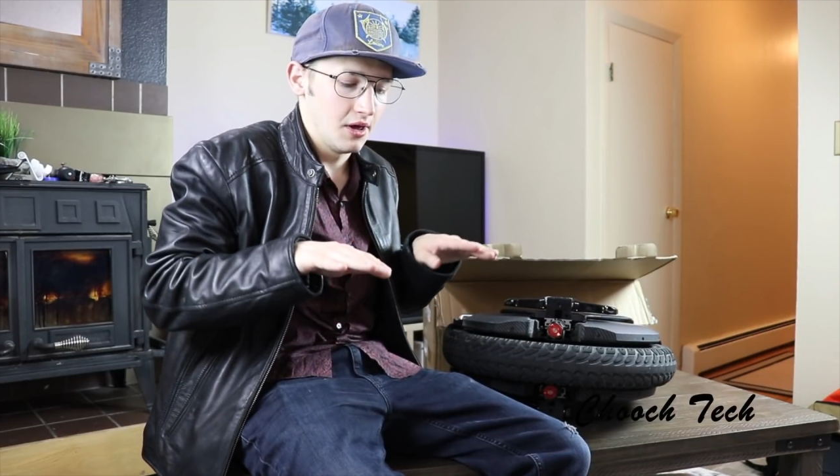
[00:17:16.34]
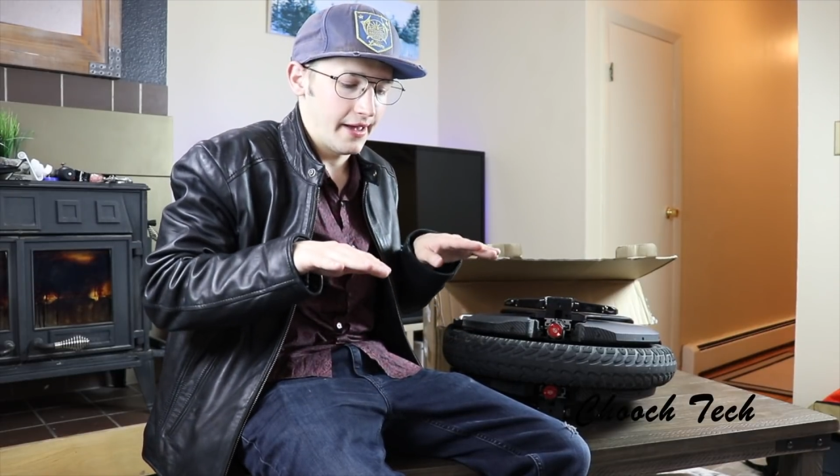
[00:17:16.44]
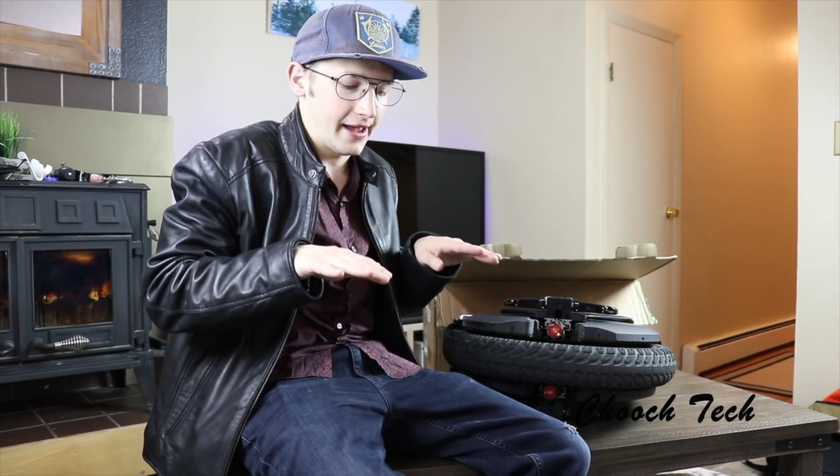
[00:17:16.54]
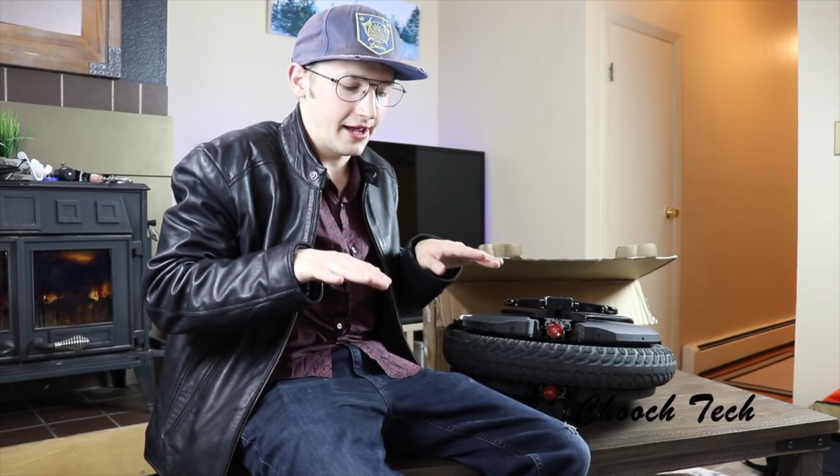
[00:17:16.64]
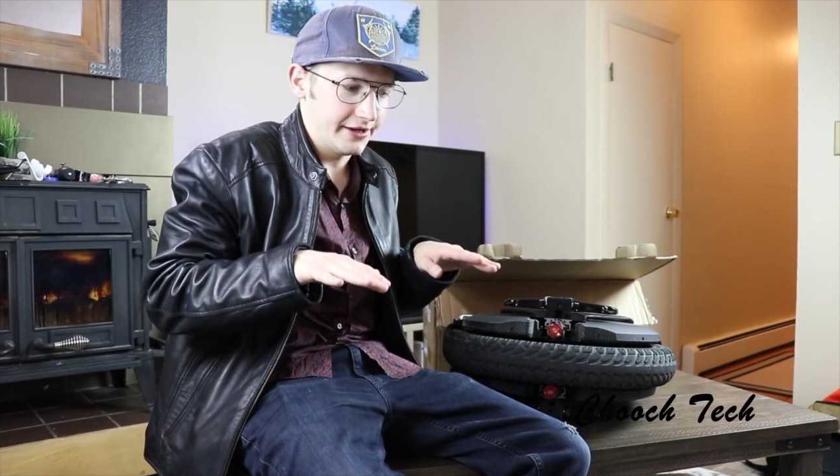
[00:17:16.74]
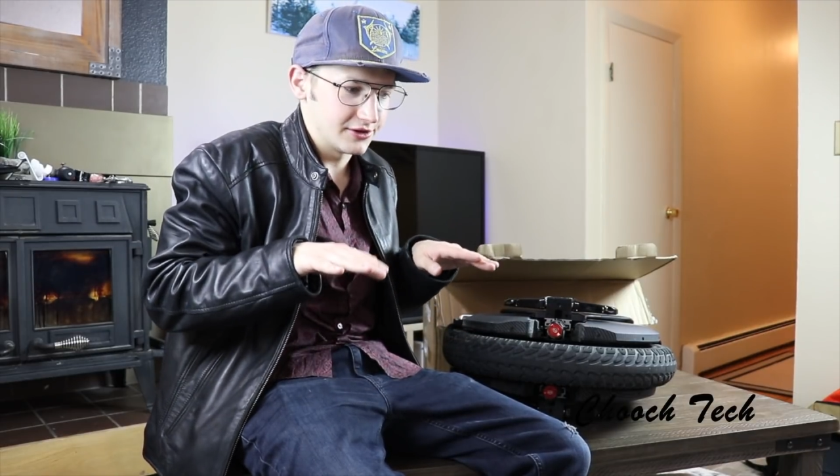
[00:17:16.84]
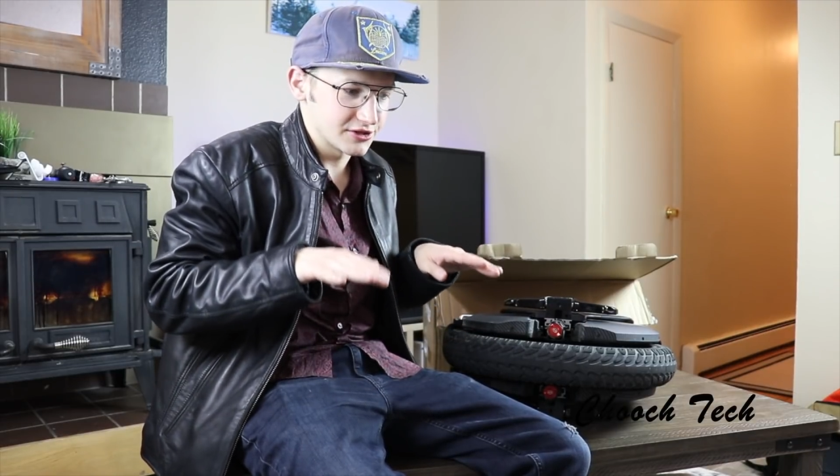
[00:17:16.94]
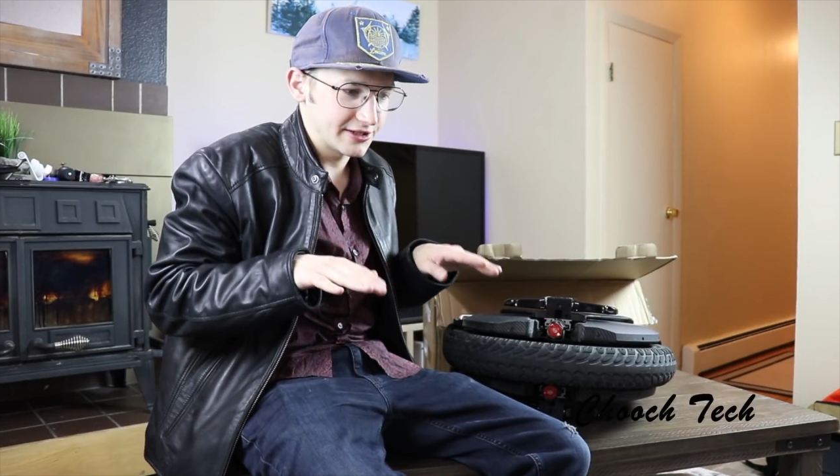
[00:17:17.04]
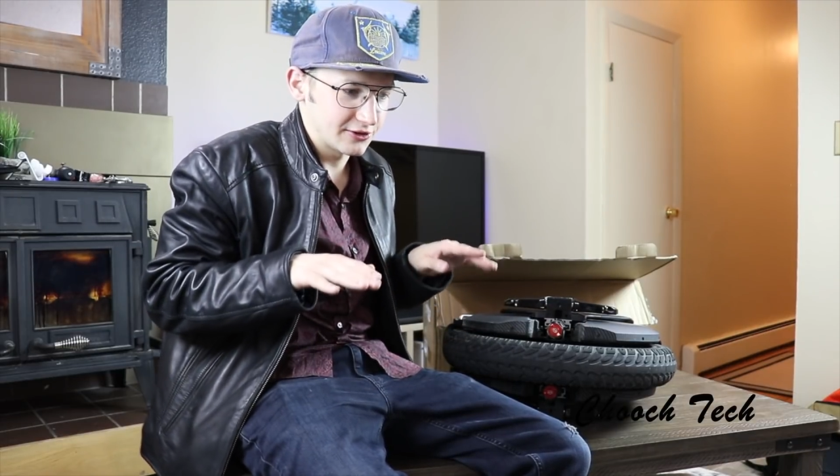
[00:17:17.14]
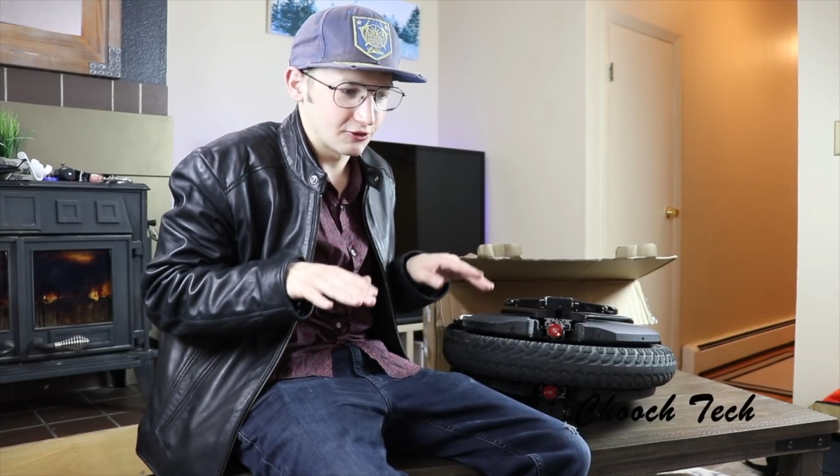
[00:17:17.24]
and your
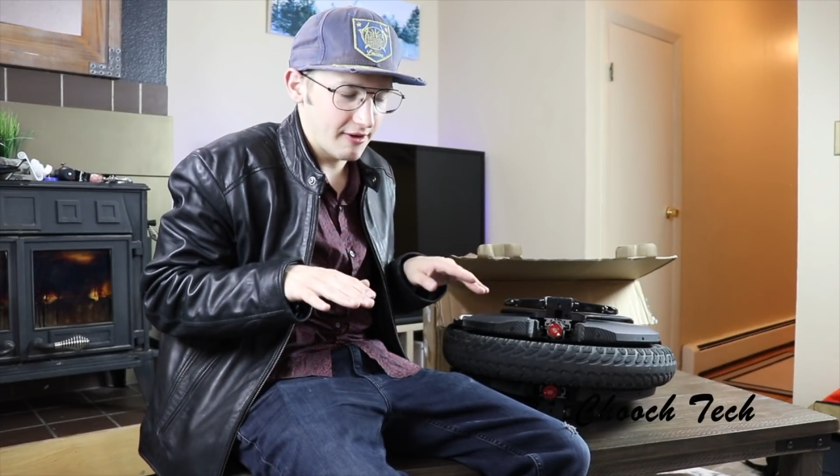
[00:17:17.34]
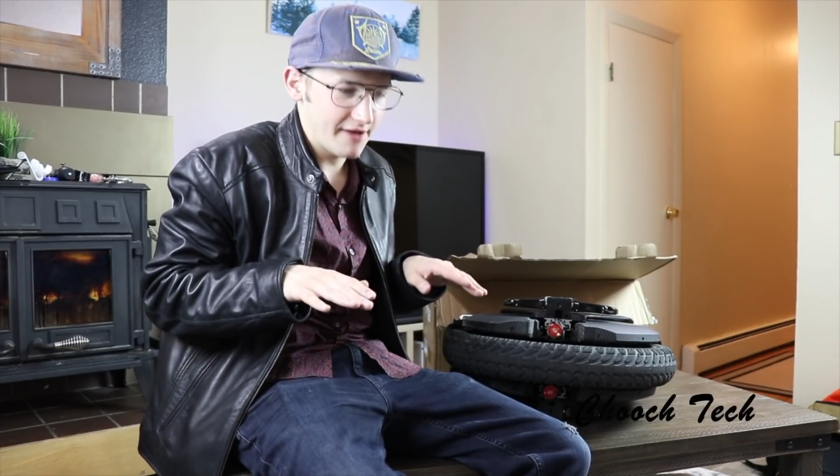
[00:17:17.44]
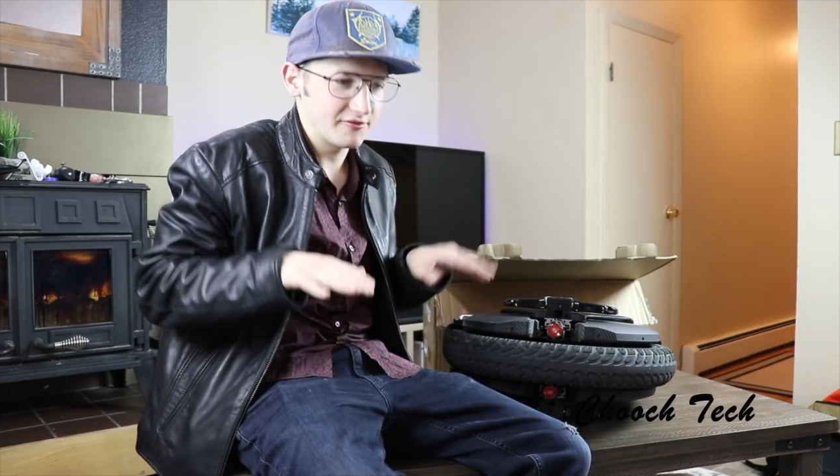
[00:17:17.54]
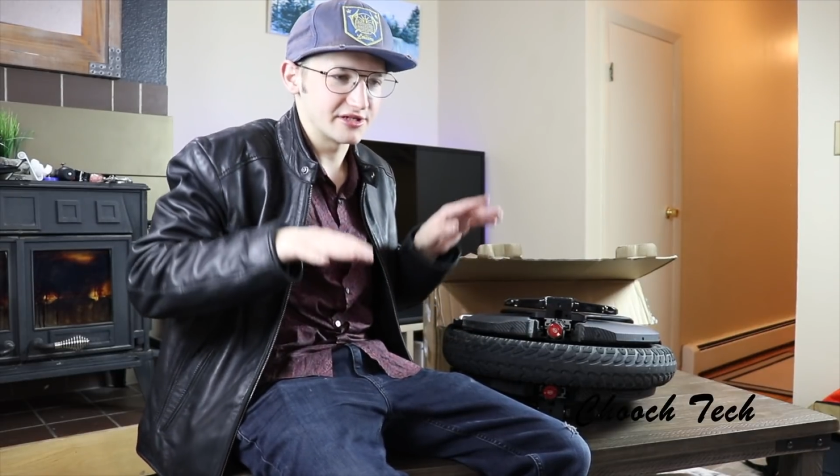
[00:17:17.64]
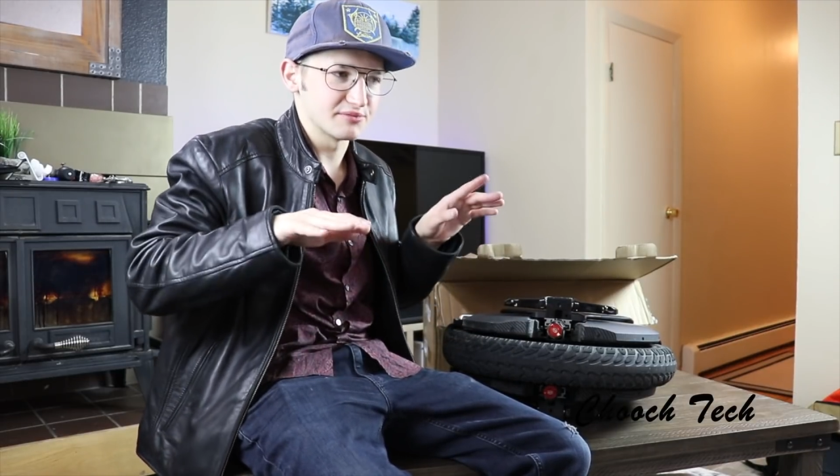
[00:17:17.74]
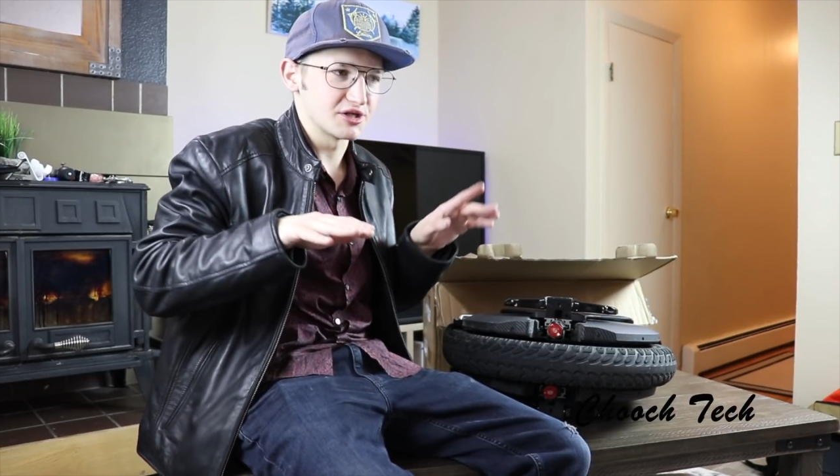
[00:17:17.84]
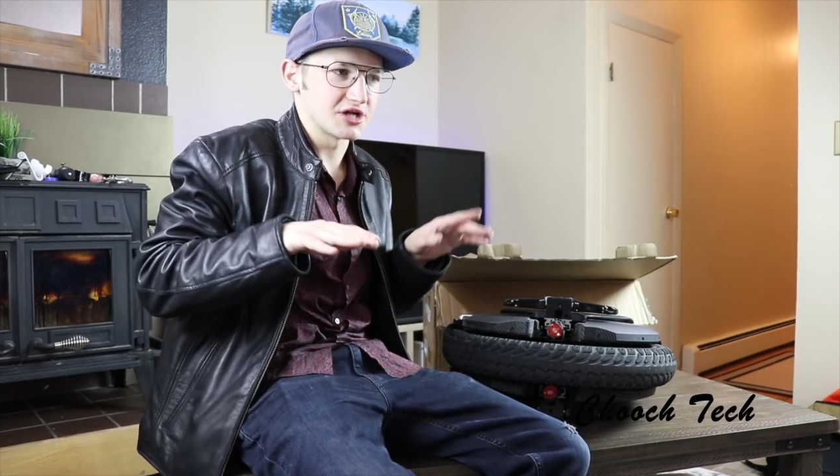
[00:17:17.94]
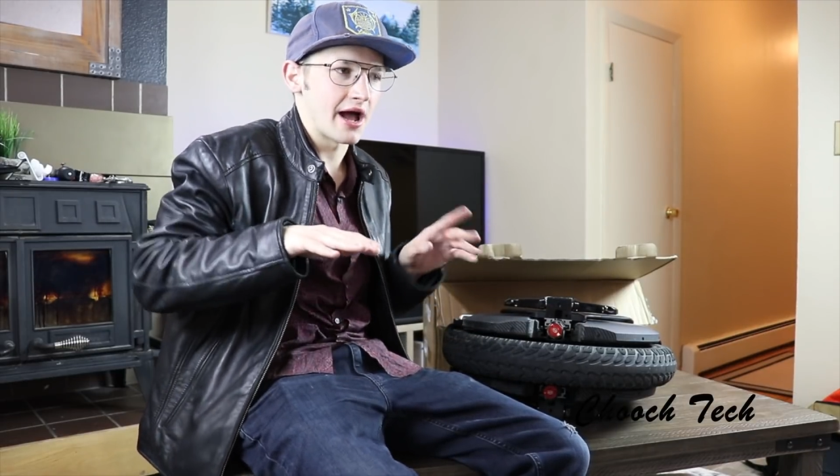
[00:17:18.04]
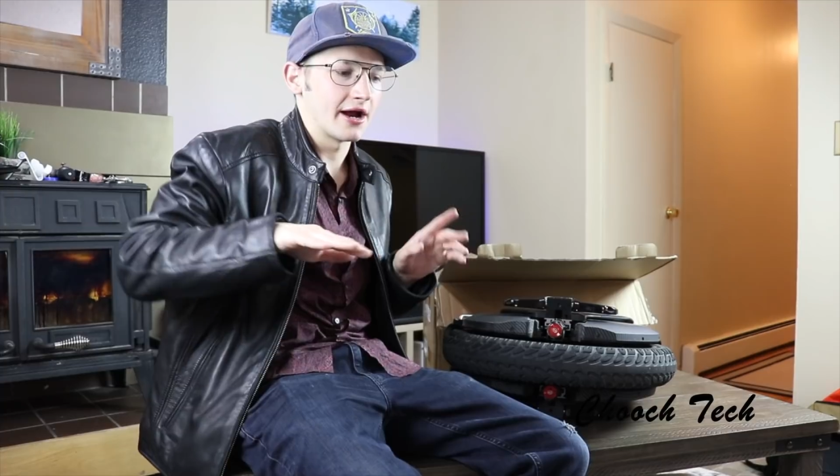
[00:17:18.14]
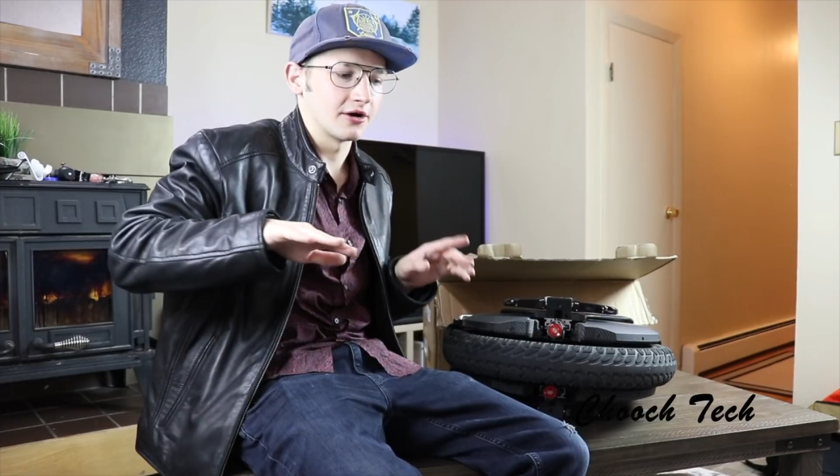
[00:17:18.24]
center of gravity is much
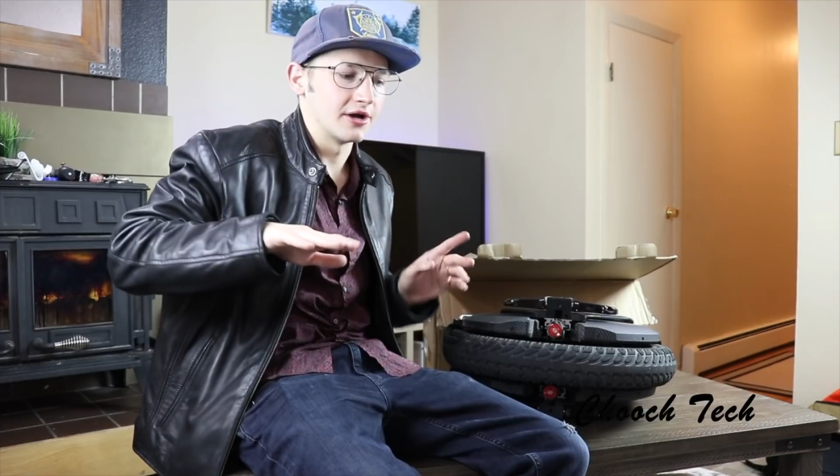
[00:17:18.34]
higher.